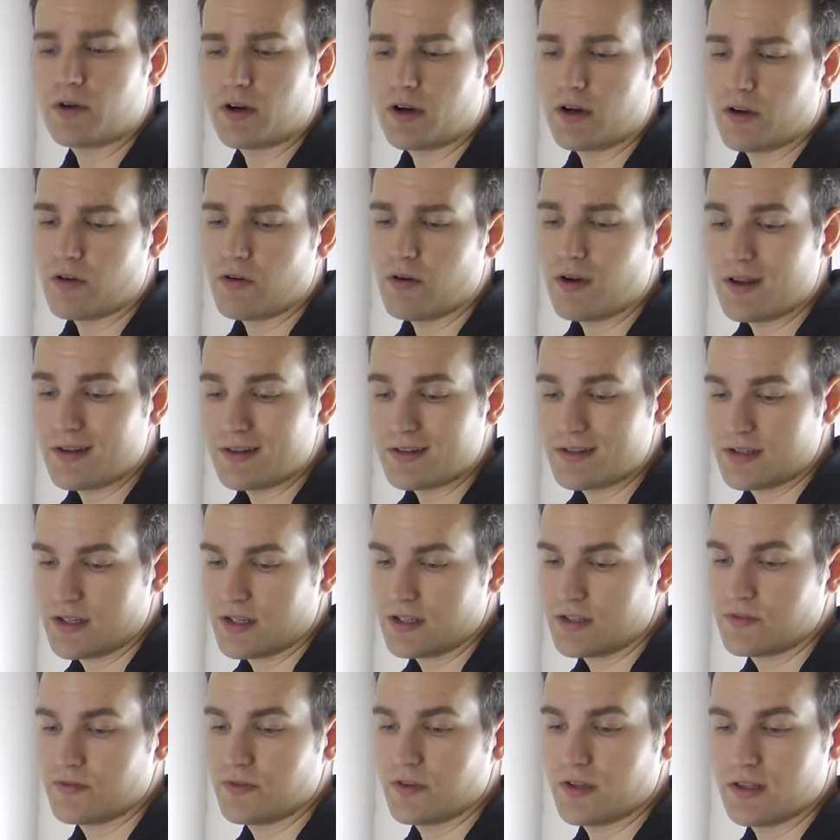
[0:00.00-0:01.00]
we're going to go ahead and
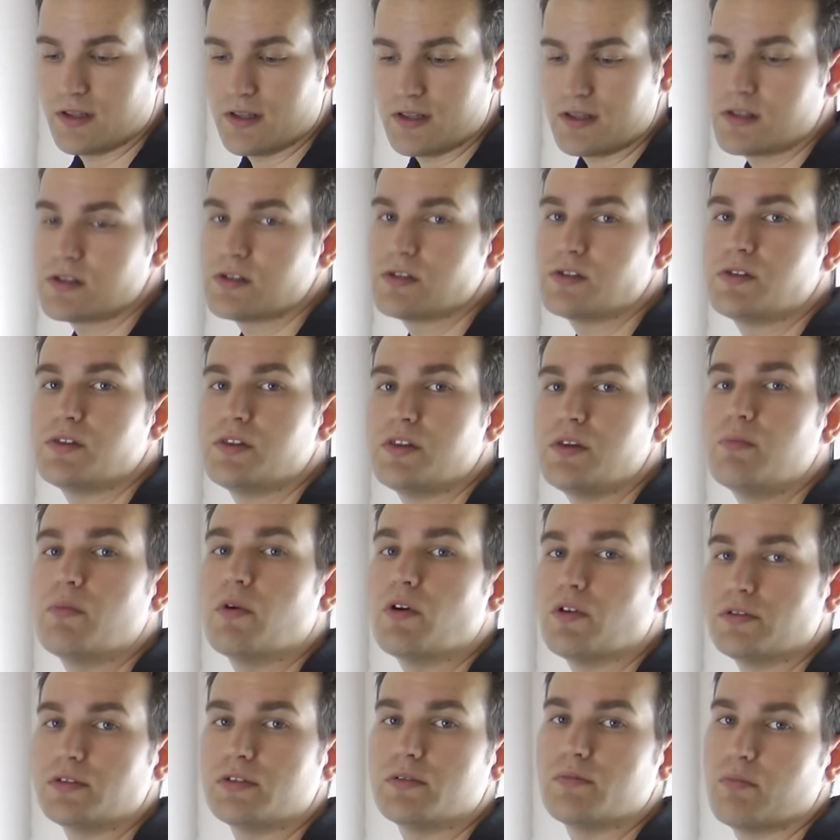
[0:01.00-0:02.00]
test fit, and this is the
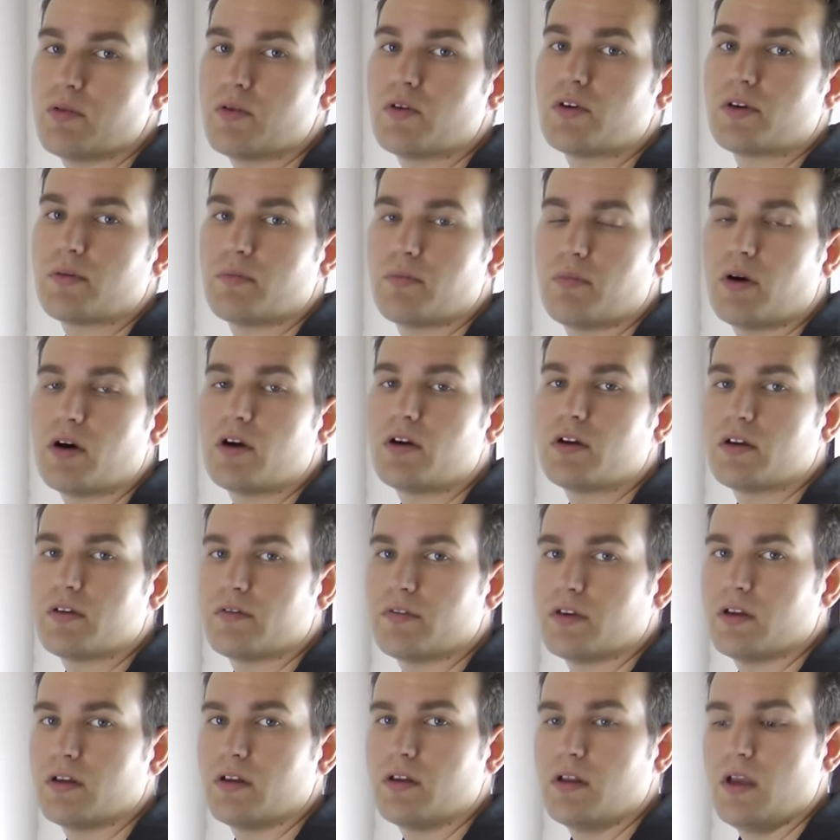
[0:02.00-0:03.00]
most important part
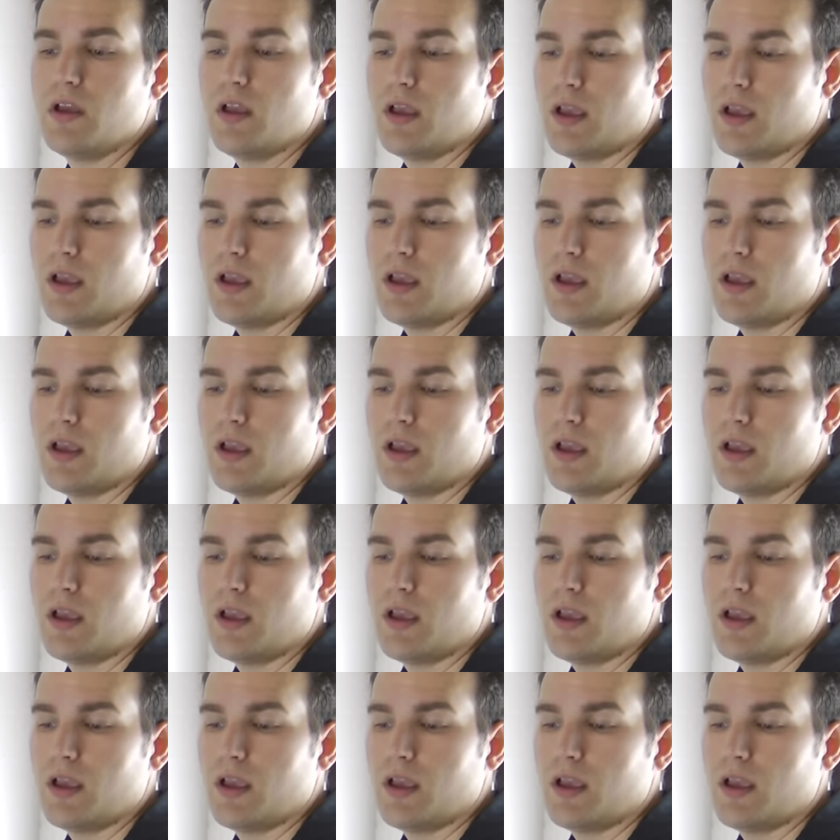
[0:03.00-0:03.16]
of it.